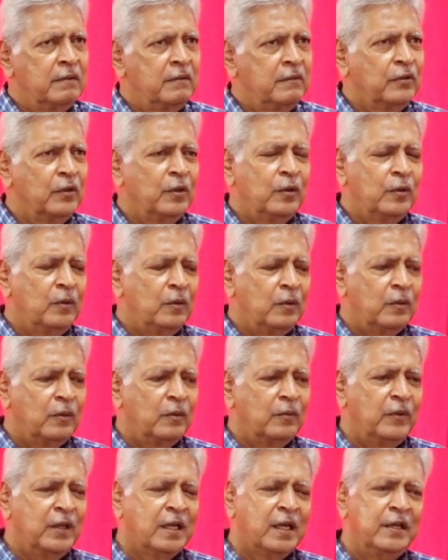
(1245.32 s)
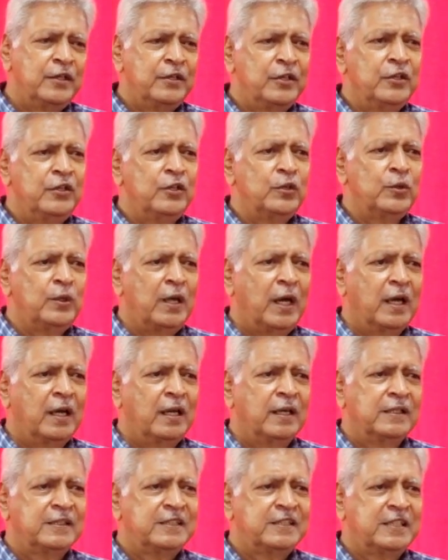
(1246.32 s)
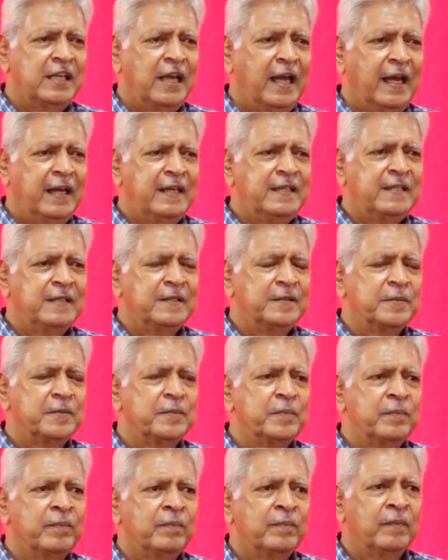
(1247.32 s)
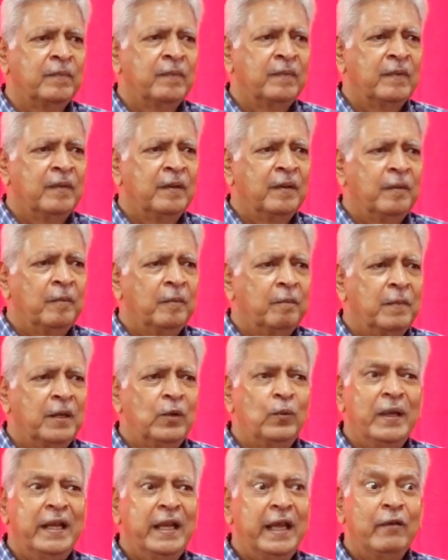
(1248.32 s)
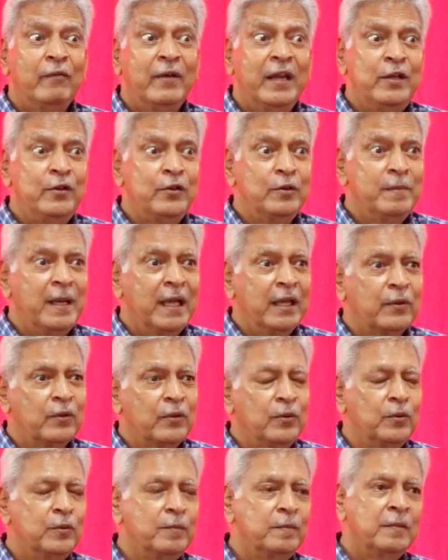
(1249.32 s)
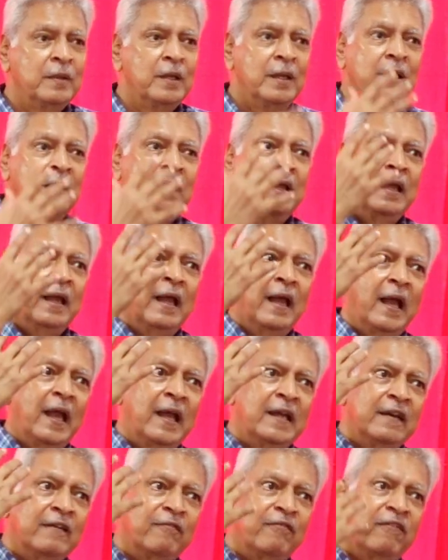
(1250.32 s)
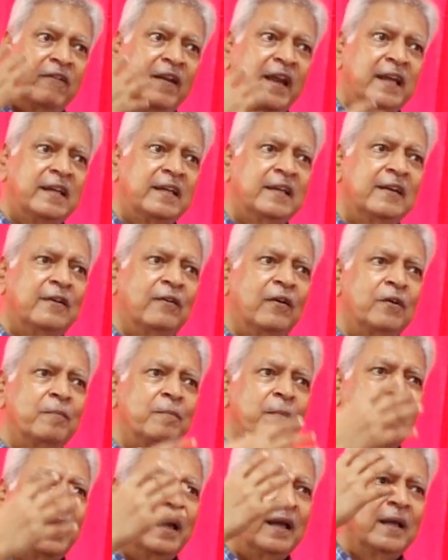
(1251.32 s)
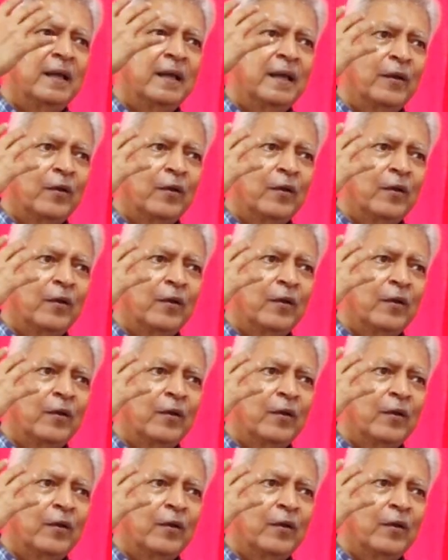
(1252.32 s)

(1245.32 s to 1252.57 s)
So we continued our chat, but when I went to my room, I reflected on my